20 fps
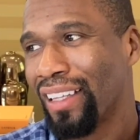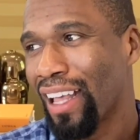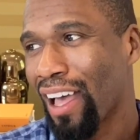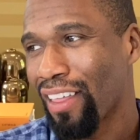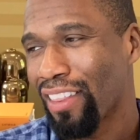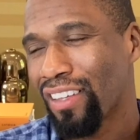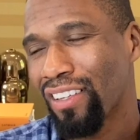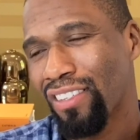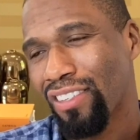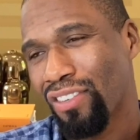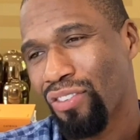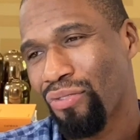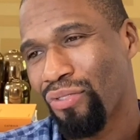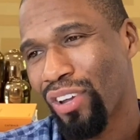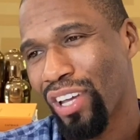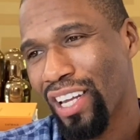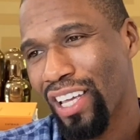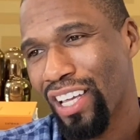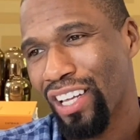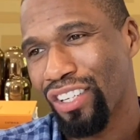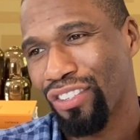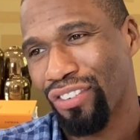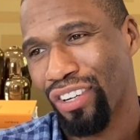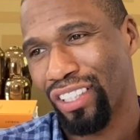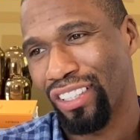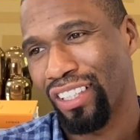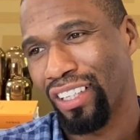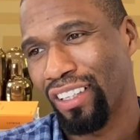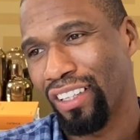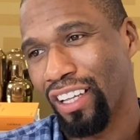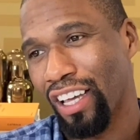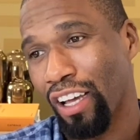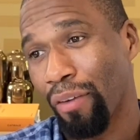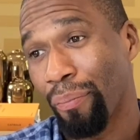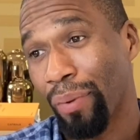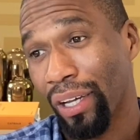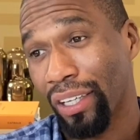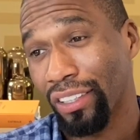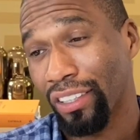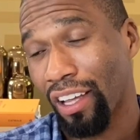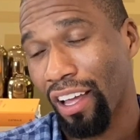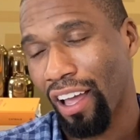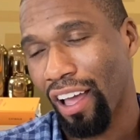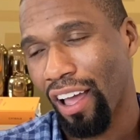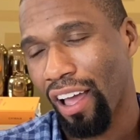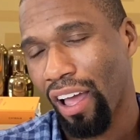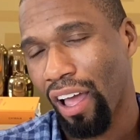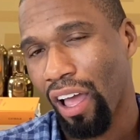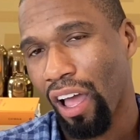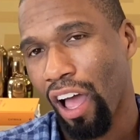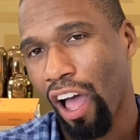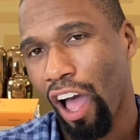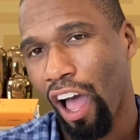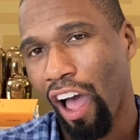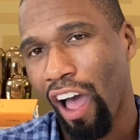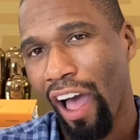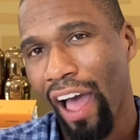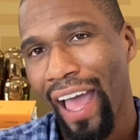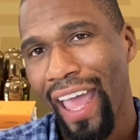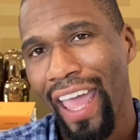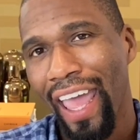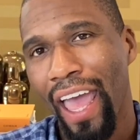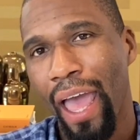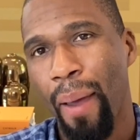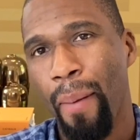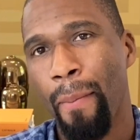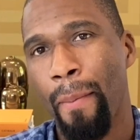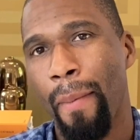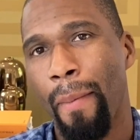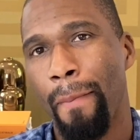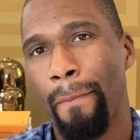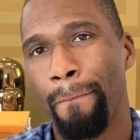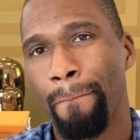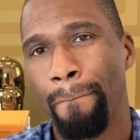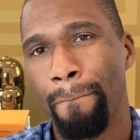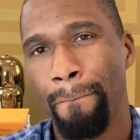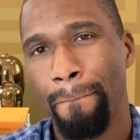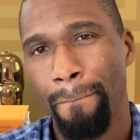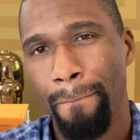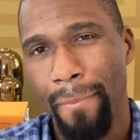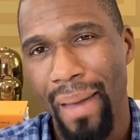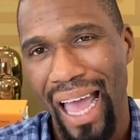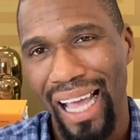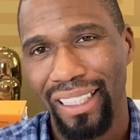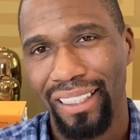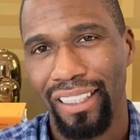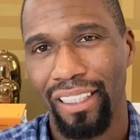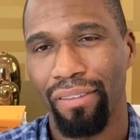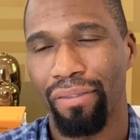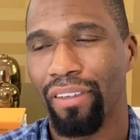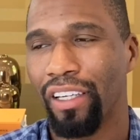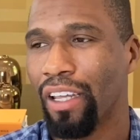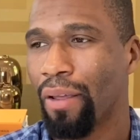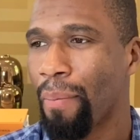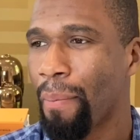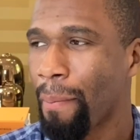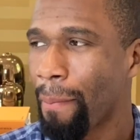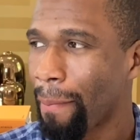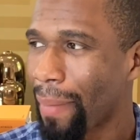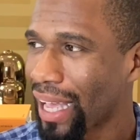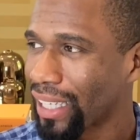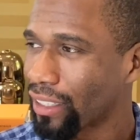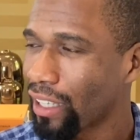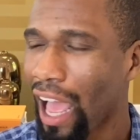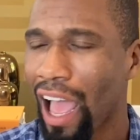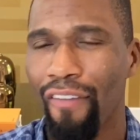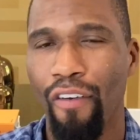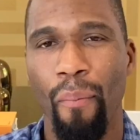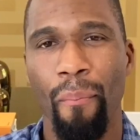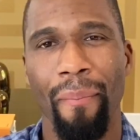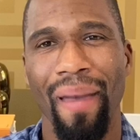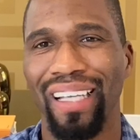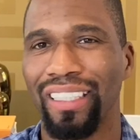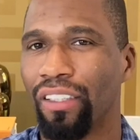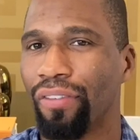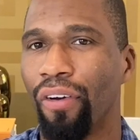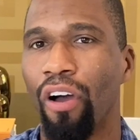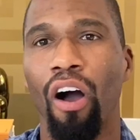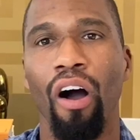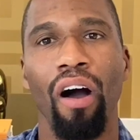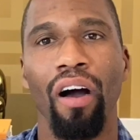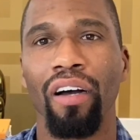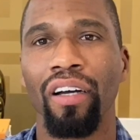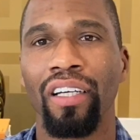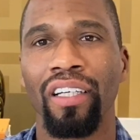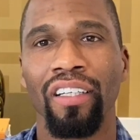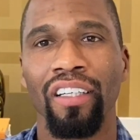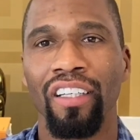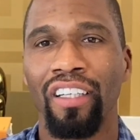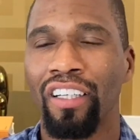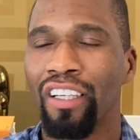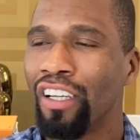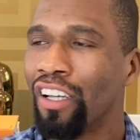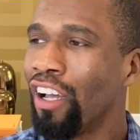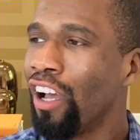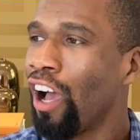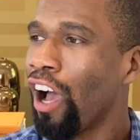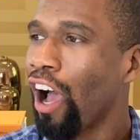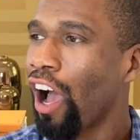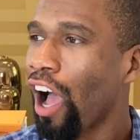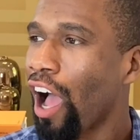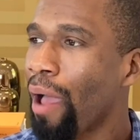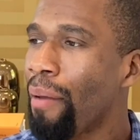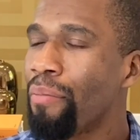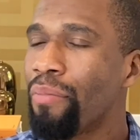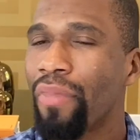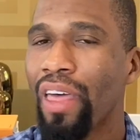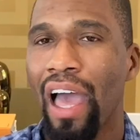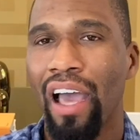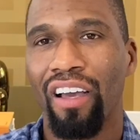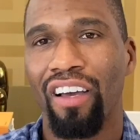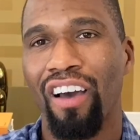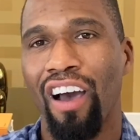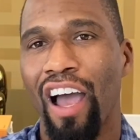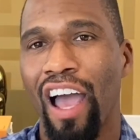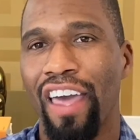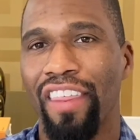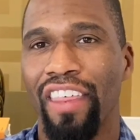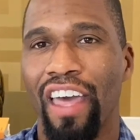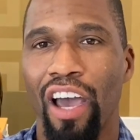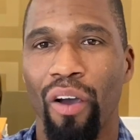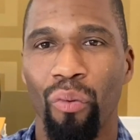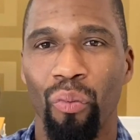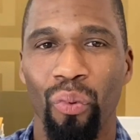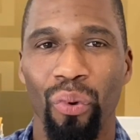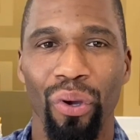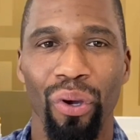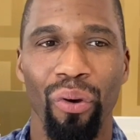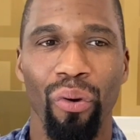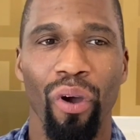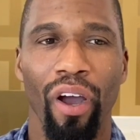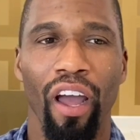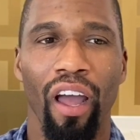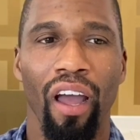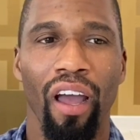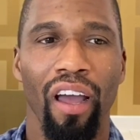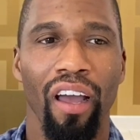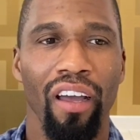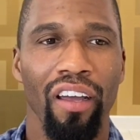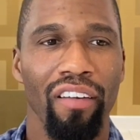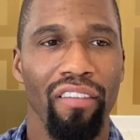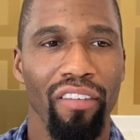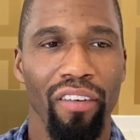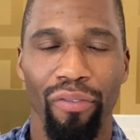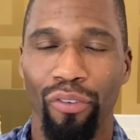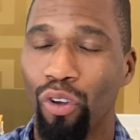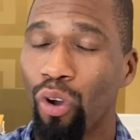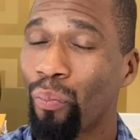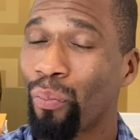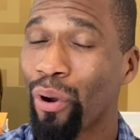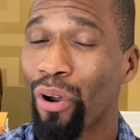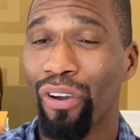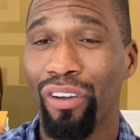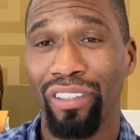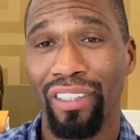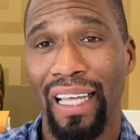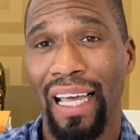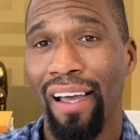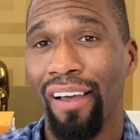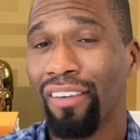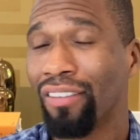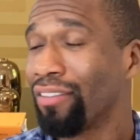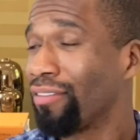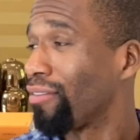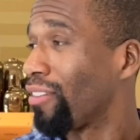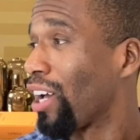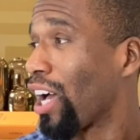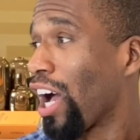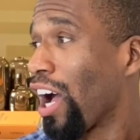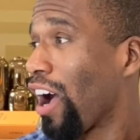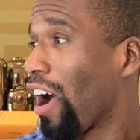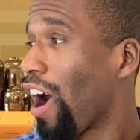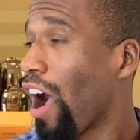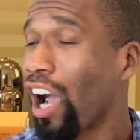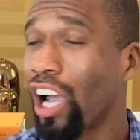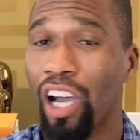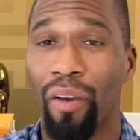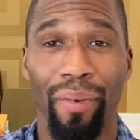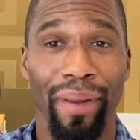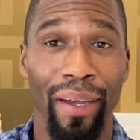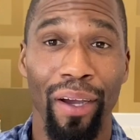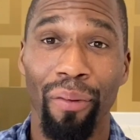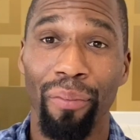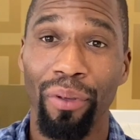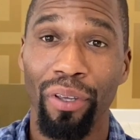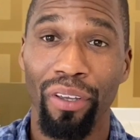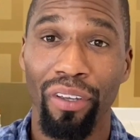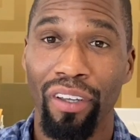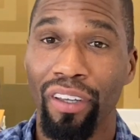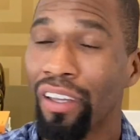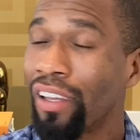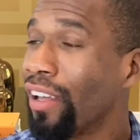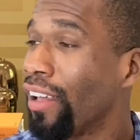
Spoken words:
Now, this is a really interesting thing because I am I have a massive heart. I'm that guy that will, if you're broken down, I'll come and help you.